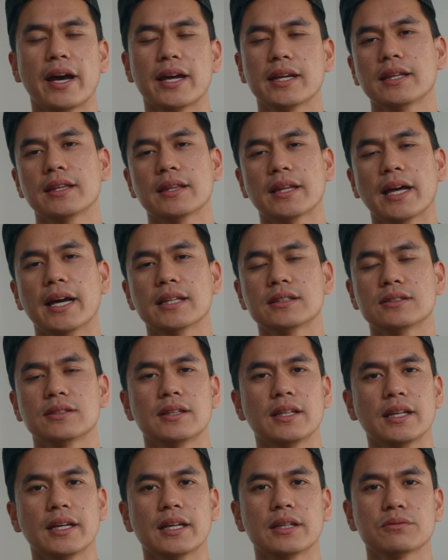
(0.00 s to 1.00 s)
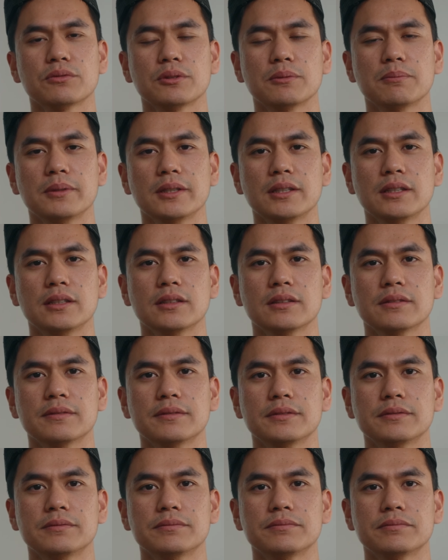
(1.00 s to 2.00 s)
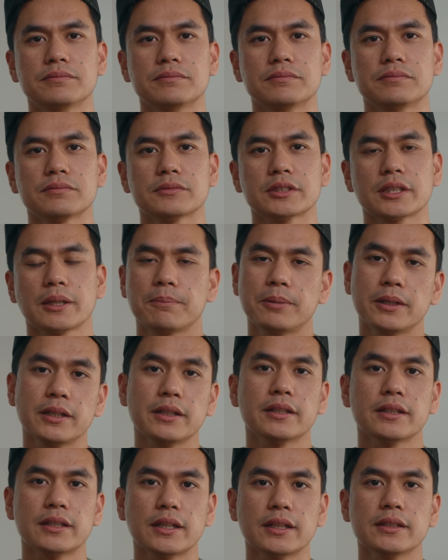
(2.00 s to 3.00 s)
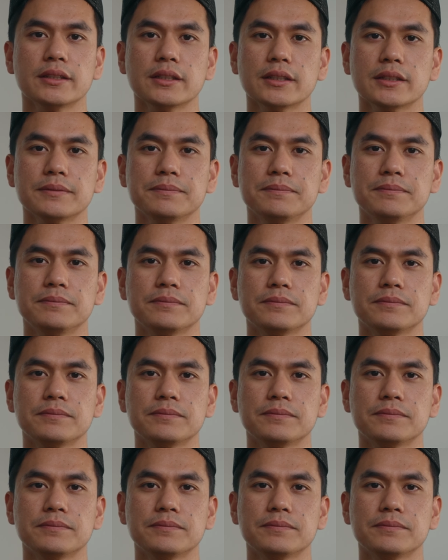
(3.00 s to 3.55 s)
Adding that to the end would be a pretty good idea.